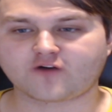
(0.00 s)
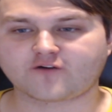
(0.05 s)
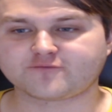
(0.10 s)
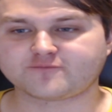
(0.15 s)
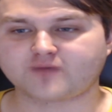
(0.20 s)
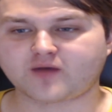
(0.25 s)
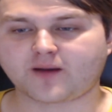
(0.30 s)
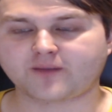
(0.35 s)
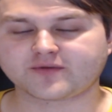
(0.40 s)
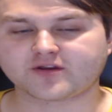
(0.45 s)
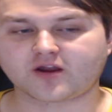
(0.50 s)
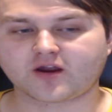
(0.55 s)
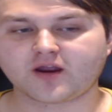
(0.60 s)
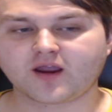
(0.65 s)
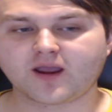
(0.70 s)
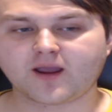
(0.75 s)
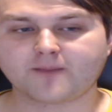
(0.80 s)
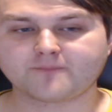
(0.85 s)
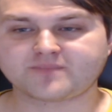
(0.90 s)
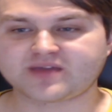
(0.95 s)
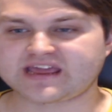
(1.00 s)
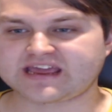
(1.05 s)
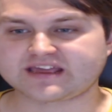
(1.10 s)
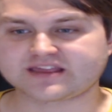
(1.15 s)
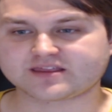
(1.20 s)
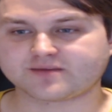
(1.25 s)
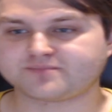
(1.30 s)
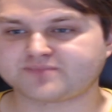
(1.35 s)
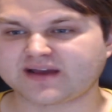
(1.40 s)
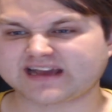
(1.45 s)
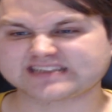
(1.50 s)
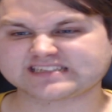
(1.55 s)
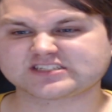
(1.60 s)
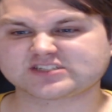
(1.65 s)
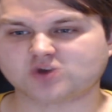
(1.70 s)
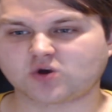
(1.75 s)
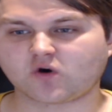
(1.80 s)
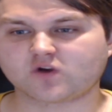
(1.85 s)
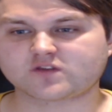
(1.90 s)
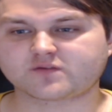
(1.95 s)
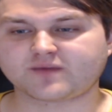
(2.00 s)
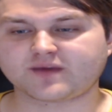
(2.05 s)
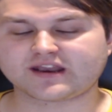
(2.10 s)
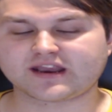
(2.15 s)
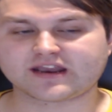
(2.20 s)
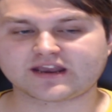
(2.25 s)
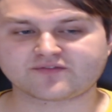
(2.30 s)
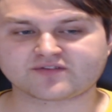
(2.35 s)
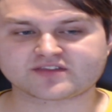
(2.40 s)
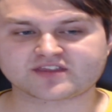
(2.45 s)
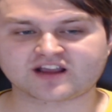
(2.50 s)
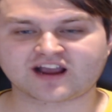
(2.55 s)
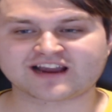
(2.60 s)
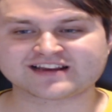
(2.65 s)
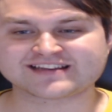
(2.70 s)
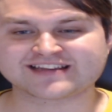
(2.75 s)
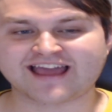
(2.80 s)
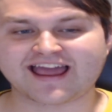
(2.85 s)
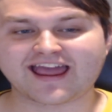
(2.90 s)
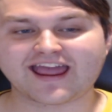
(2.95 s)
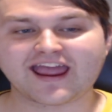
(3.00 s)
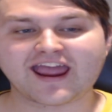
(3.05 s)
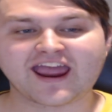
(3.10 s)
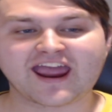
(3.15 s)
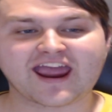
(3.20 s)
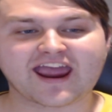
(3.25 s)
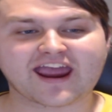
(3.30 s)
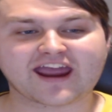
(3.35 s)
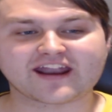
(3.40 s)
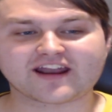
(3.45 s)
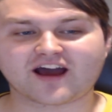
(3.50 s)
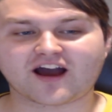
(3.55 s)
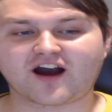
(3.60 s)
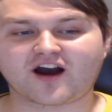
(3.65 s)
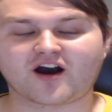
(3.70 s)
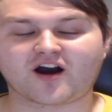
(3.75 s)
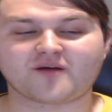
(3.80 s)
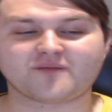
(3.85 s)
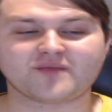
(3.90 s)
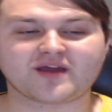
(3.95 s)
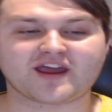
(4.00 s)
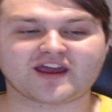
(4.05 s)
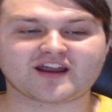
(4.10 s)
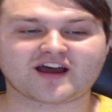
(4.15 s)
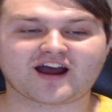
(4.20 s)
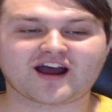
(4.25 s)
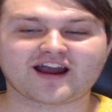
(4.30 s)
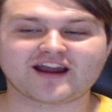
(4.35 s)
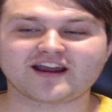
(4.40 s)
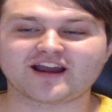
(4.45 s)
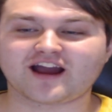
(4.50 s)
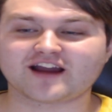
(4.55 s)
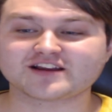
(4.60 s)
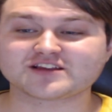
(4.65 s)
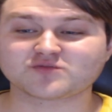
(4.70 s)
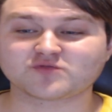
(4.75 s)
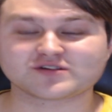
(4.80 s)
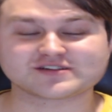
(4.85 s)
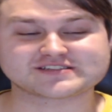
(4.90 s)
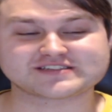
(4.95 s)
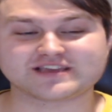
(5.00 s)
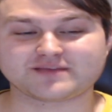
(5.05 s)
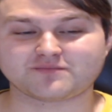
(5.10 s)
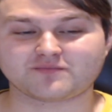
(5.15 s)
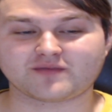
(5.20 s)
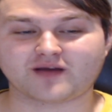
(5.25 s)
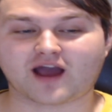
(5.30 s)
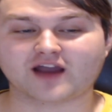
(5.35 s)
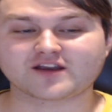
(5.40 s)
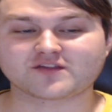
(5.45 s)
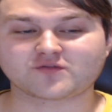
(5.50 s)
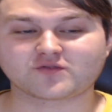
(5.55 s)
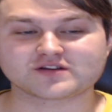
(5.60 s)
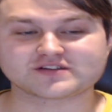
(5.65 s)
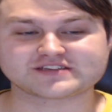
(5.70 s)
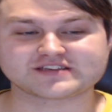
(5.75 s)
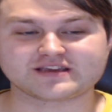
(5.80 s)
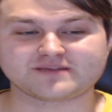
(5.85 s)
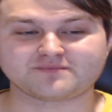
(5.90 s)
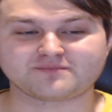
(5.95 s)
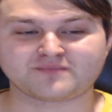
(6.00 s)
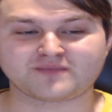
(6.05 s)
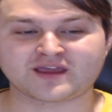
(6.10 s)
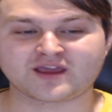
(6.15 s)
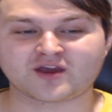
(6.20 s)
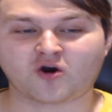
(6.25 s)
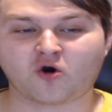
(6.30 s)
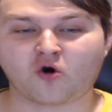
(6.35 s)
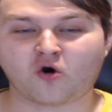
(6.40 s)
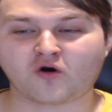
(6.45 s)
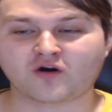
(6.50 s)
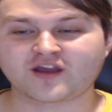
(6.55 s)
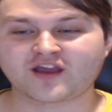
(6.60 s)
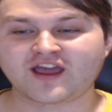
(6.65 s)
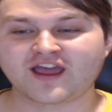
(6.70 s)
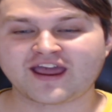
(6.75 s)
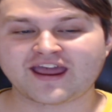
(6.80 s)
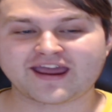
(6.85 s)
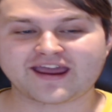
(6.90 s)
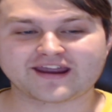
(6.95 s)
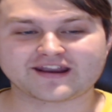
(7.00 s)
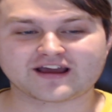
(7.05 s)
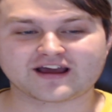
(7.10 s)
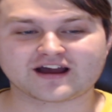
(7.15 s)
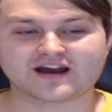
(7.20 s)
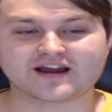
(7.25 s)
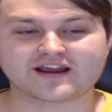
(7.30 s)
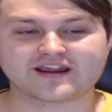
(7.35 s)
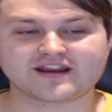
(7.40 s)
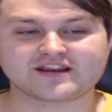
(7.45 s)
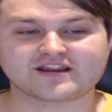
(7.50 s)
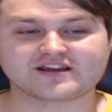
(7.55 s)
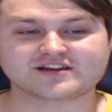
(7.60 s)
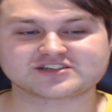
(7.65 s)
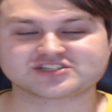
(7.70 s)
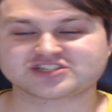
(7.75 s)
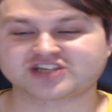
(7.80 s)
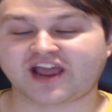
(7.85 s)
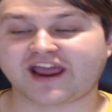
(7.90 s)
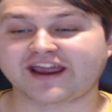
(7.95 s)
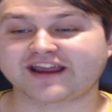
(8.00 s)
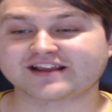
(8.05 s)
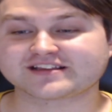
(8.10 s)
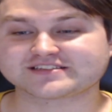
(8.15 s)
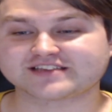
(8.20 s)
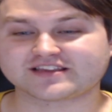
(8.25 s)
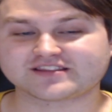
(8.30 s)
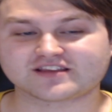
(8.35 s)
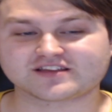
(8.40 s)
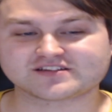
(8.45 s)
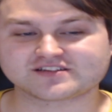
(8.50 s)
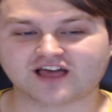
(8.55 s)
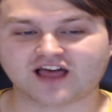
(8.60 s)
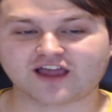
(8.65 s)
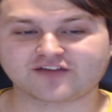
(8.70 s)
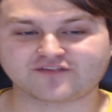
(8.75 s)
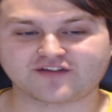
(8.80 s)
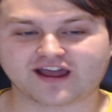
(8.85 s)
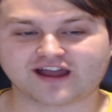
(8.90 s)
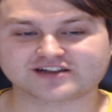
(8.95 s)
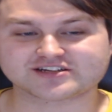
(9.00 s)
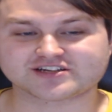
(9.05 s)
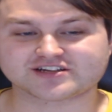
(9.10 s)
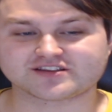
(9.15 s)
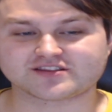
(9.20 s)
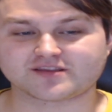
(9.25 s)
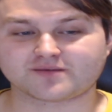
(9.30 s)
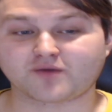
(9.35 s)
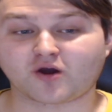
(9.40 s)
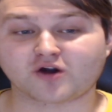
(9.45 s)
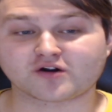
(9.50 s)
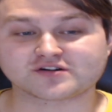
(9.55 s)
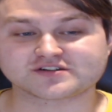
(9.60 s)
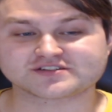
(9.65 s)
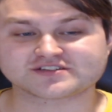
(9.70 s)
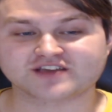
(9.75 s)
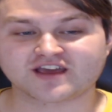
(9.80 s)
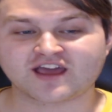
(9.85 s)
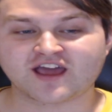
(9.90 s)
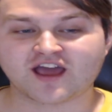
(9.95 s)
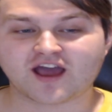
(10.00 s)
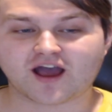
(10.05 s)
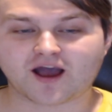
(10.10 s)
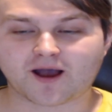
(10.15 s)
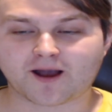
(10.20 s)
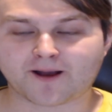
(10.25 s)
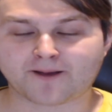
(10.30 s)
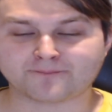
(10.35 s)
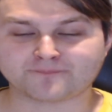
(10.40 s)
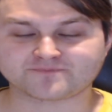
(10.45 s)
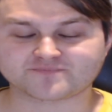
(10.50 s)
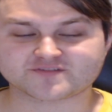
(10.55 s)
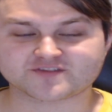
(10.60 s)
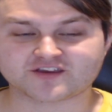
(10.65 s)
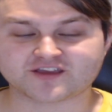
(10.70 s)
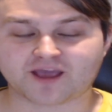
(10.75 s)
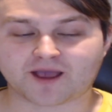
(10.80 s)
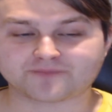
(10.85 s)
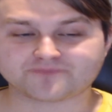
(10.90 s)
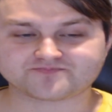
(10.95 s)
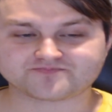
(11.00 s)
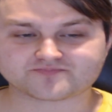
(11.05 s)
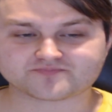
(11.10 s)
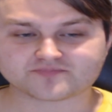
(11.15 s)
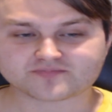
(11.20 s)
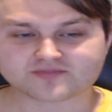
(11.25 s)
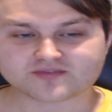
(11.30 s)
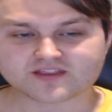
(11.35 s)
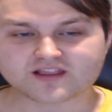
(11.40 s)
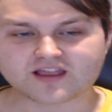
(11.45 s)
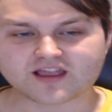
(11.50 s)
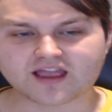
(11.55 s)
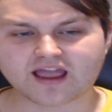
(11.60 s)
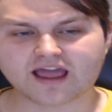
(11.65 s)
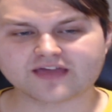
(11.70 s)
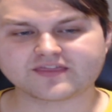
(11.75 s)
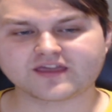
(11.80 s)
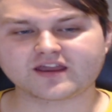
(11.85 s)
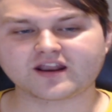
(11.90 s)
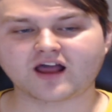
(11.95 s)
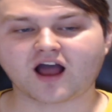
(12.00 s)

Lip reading: of you know, being the best swordsman and everything like that. And oh man, I just want to see Mihawk and Shanks in this live action the most. So yeah. And then